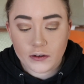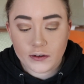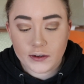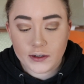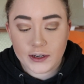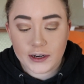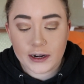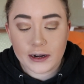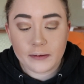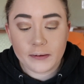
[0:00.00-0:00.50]

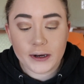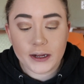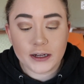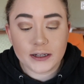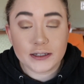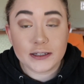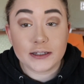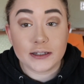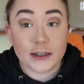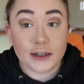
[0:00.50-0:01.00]
Did anybody
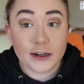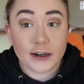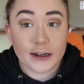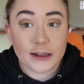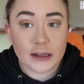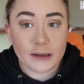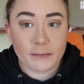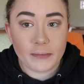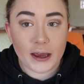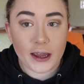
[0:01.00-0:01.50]
else see her at
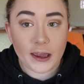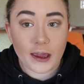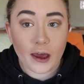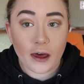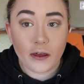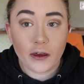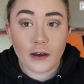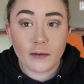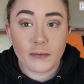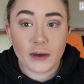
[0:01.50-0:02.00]
the Met
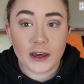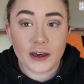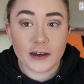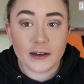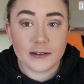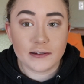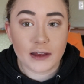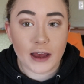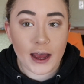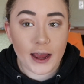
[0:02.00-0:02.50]
Gala?
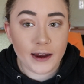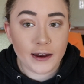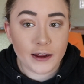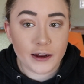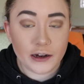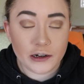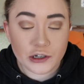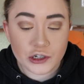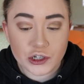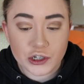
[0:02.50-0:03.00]
Because I did,
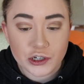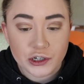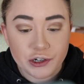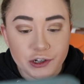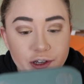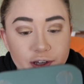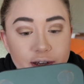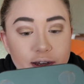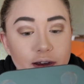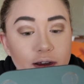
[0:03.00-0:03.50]
and
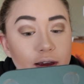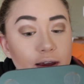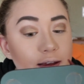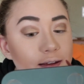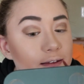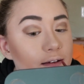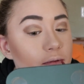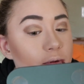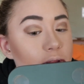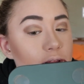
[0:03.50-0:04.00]
she
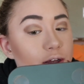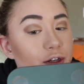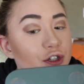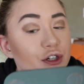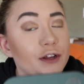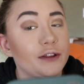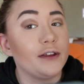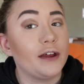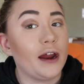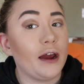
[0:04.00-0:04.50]
is a
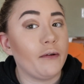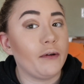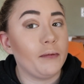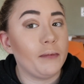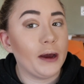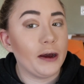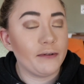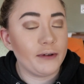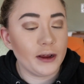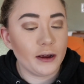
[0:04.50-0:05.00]
religion that I would
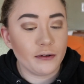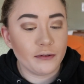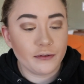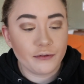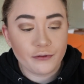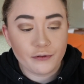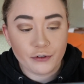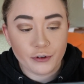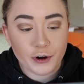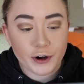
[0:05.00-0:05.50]
bow down
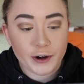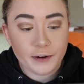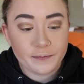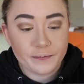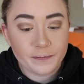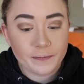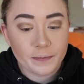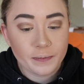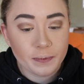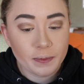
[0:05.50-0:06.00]
for.
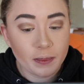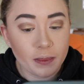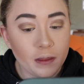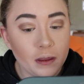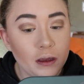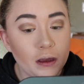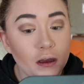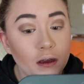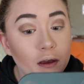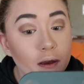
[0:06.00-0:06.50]

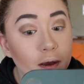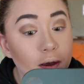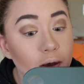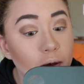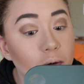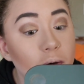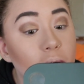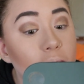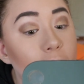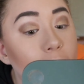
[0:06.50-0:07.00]

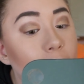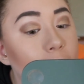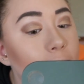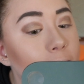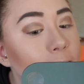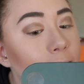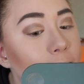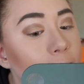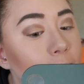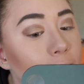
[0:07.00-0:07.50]
Okay.
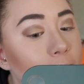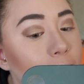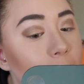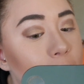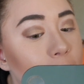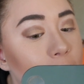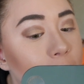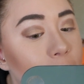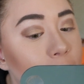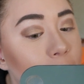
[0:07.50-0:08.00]

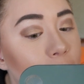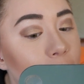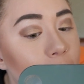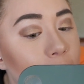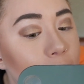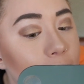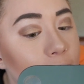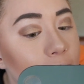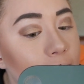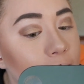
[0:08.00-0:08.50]

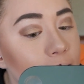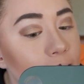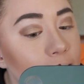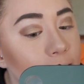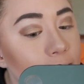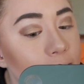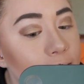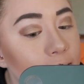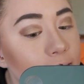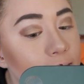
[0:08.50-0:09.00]

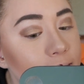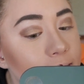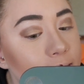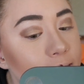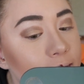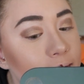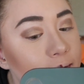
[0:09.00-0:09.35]
Anyways.